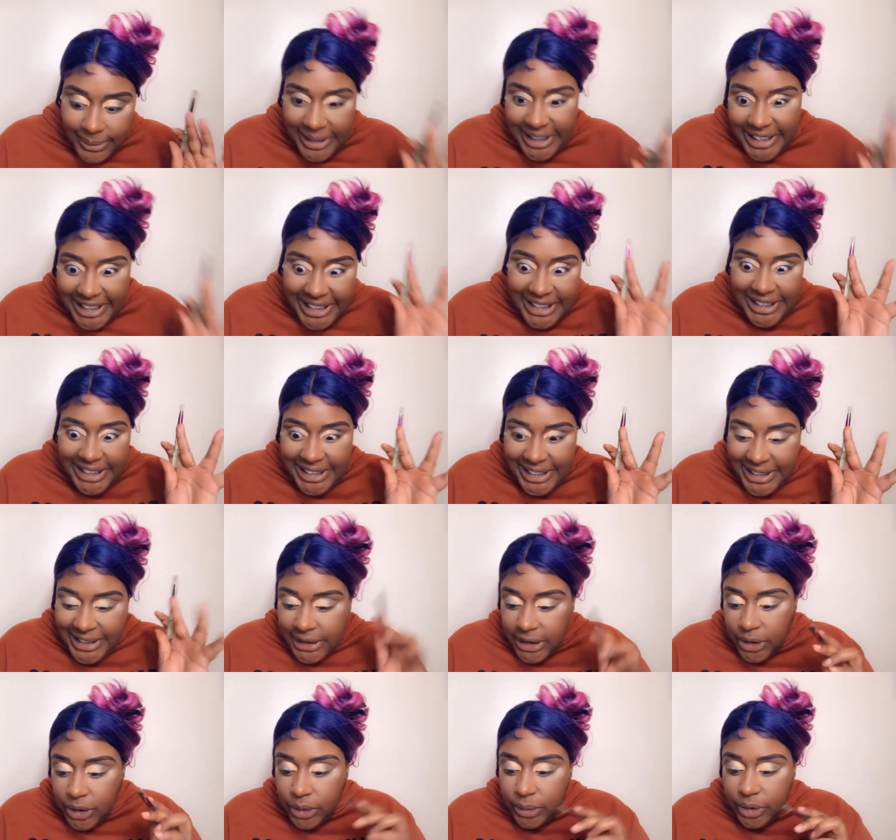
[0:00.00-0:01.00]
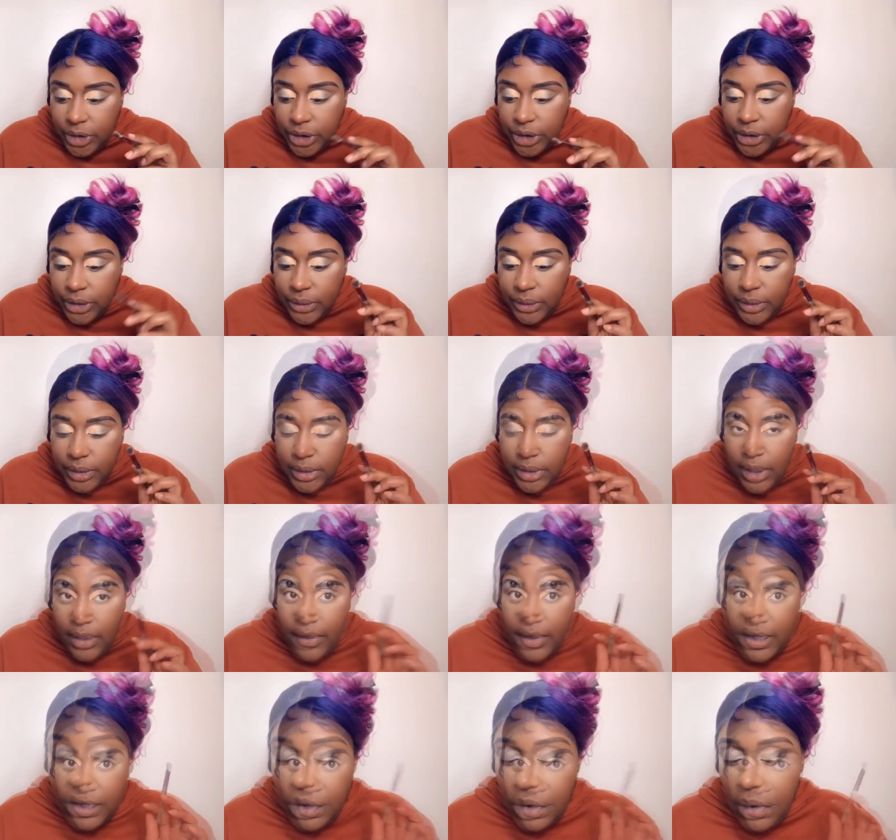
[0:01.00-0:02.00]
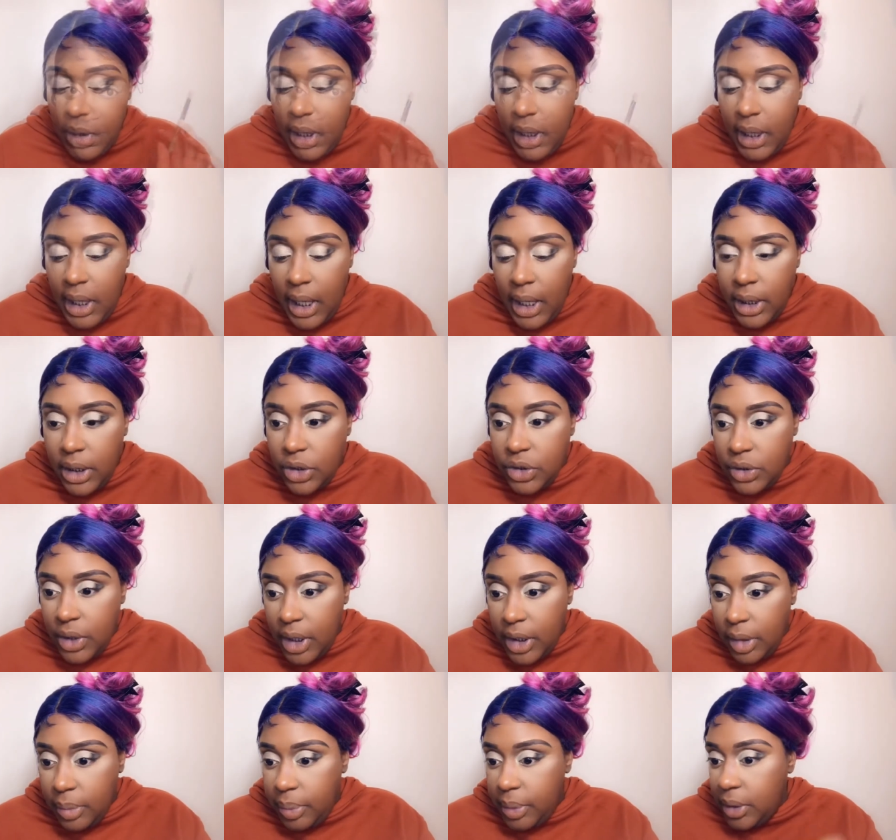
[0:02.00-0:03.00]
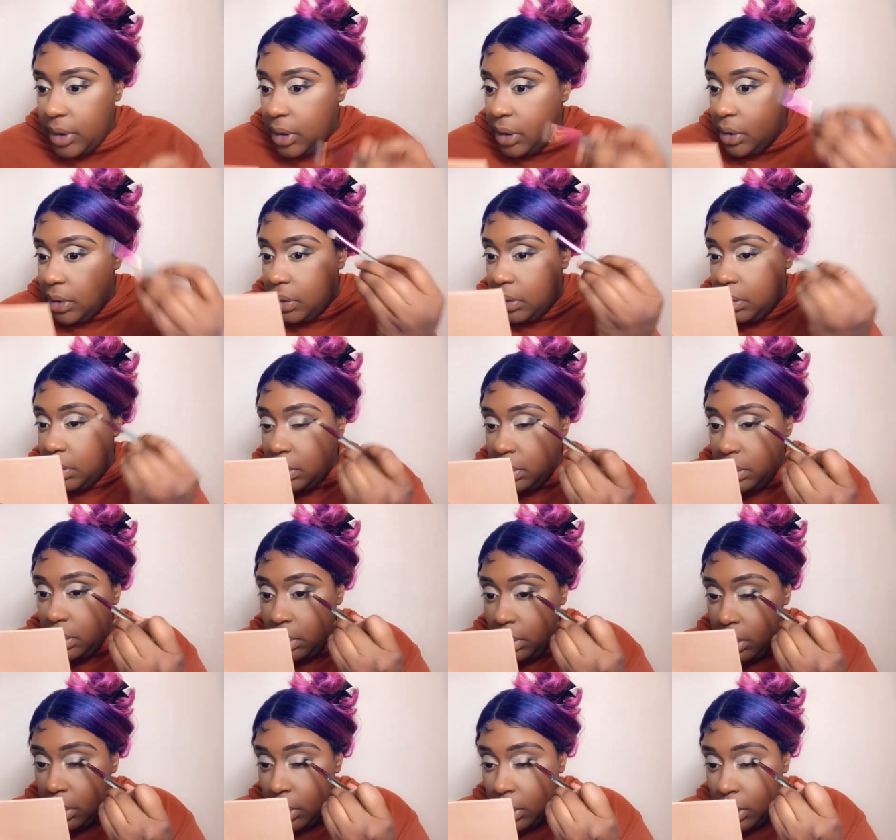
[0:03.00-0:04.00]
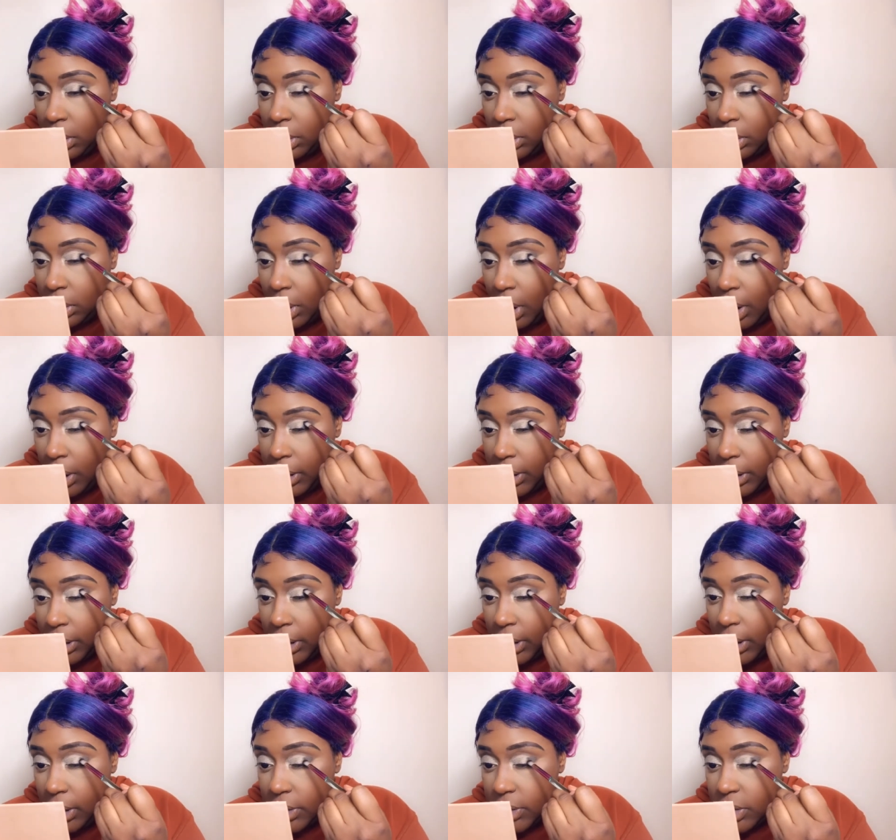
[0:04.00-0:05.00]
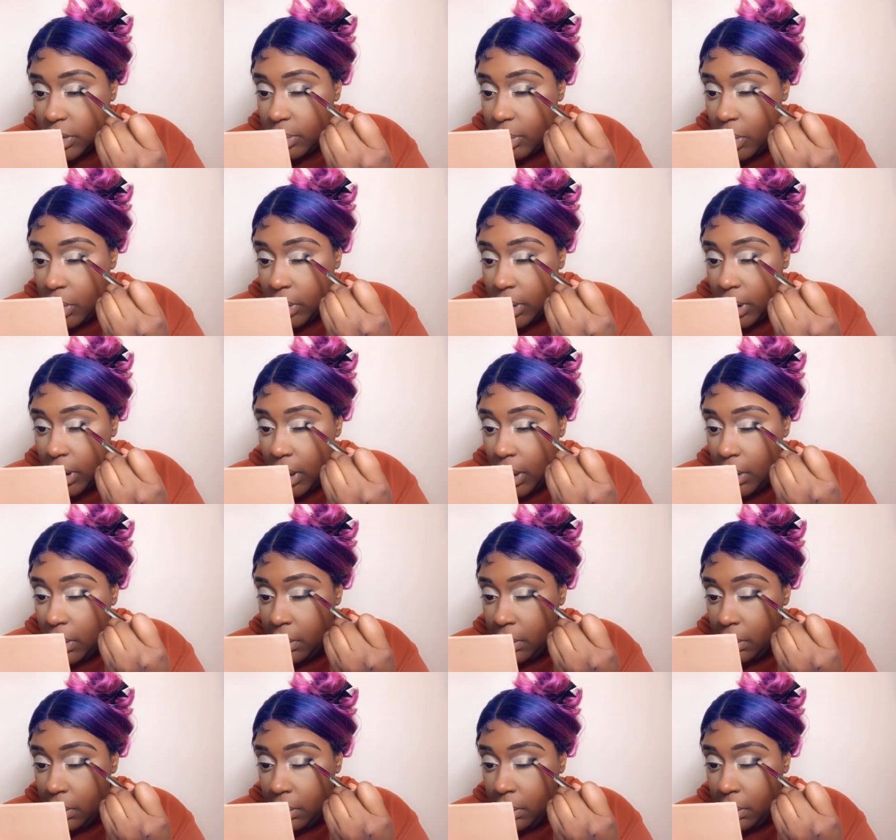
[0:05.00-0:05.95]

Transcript: yeah, I don't know what to use. All right, so I kind of try to put a little dark in there to smoke it out,